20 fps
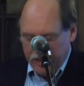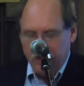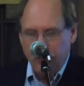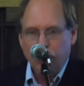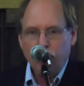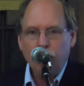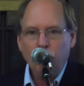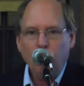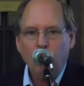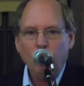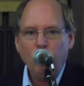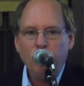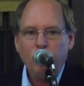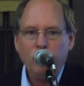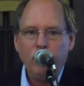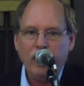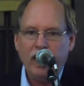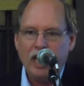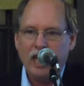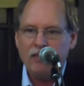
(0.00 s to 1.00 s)
the role
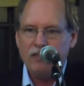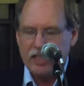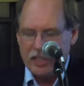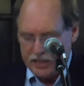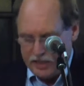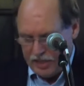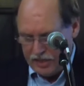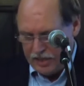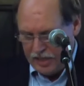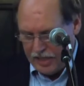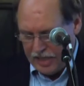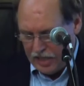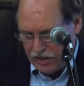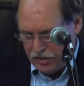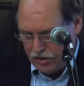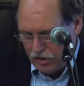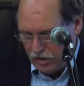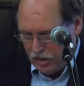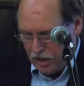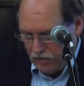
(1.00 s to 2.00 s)
for advocacy at the
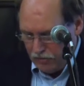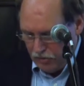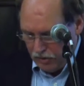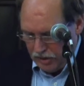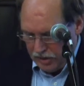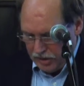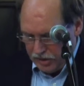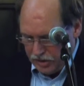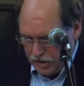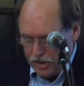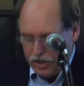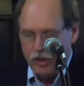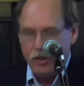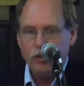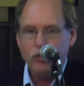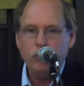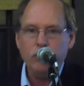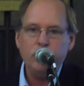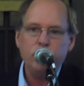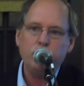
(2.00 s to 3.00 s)
national level is
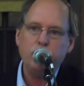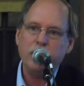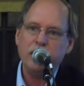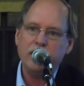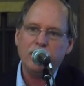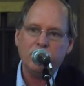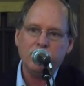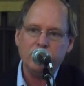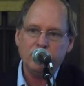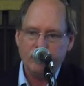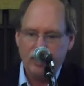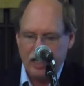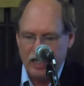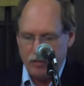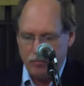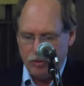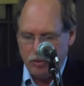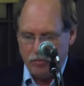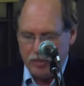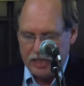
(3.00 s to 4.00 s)
huge because of that
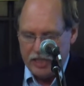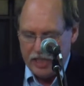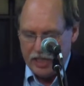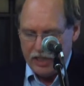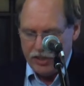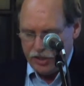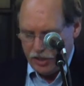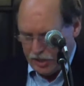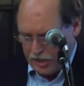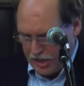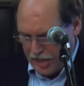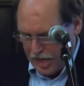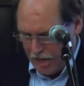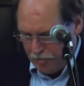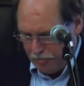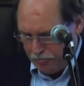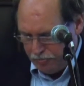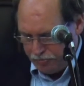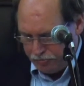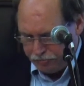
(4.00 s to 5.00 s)
implementation
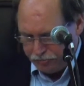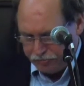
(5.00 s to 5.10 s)
gap.